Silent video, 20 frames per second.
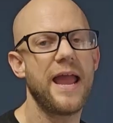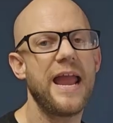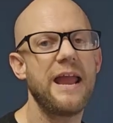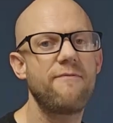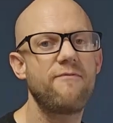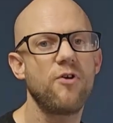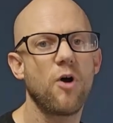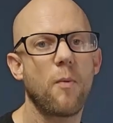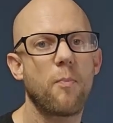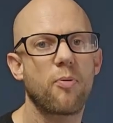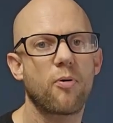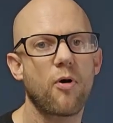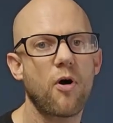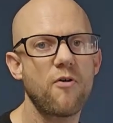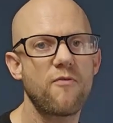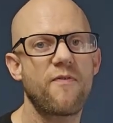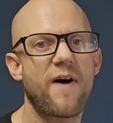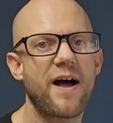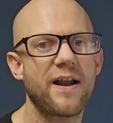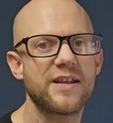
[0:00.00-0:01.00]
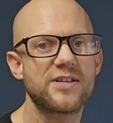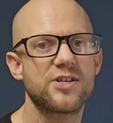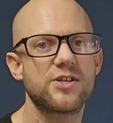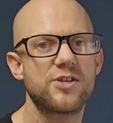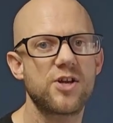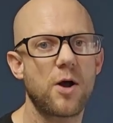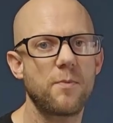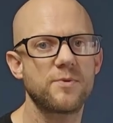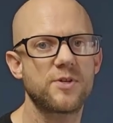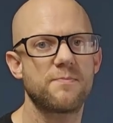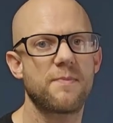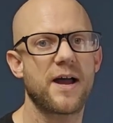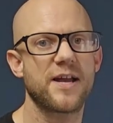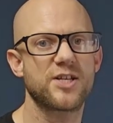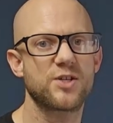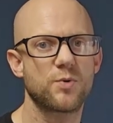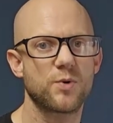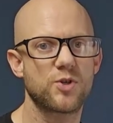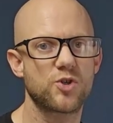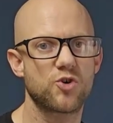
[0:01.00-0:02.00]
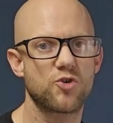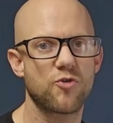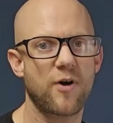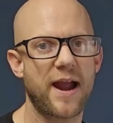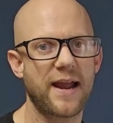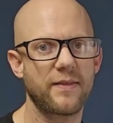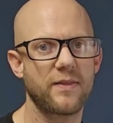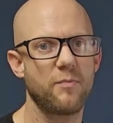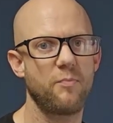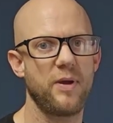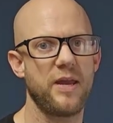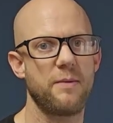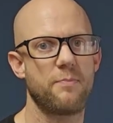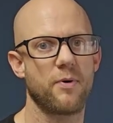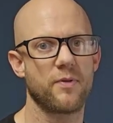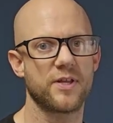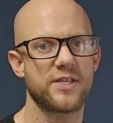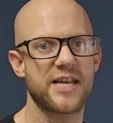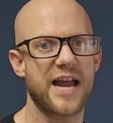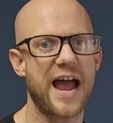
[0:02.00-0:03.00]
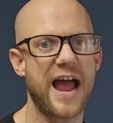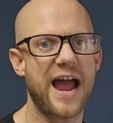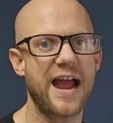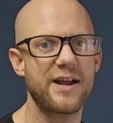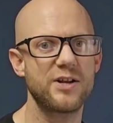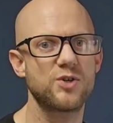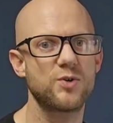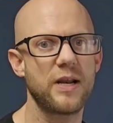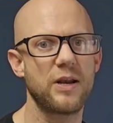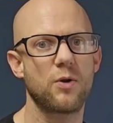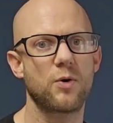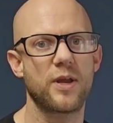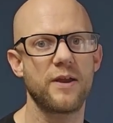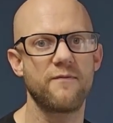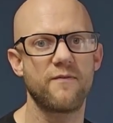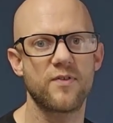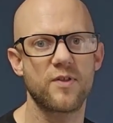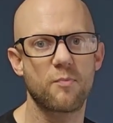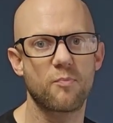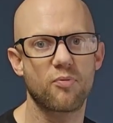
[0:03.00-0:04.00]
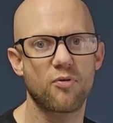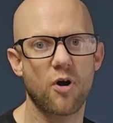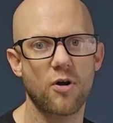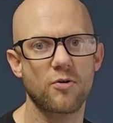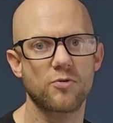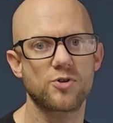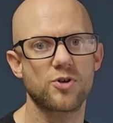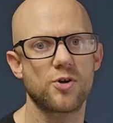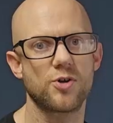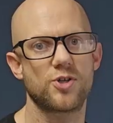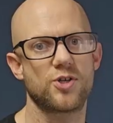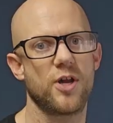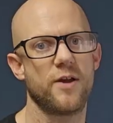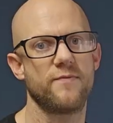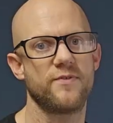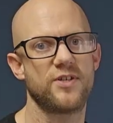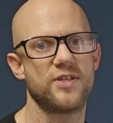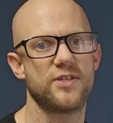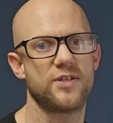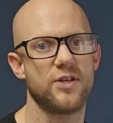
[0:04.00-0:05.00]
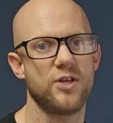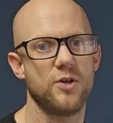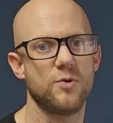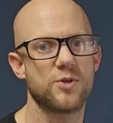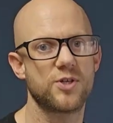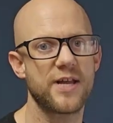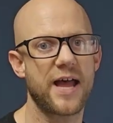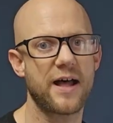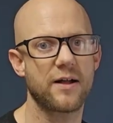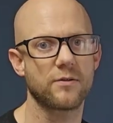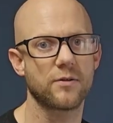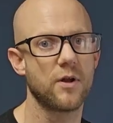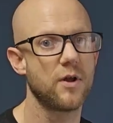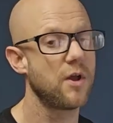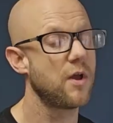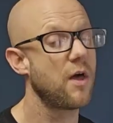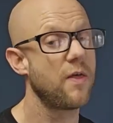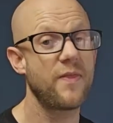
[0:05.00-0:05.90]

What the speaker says: If your profile isn't optimized to attract the people that are actually looking for the products or services that you sell,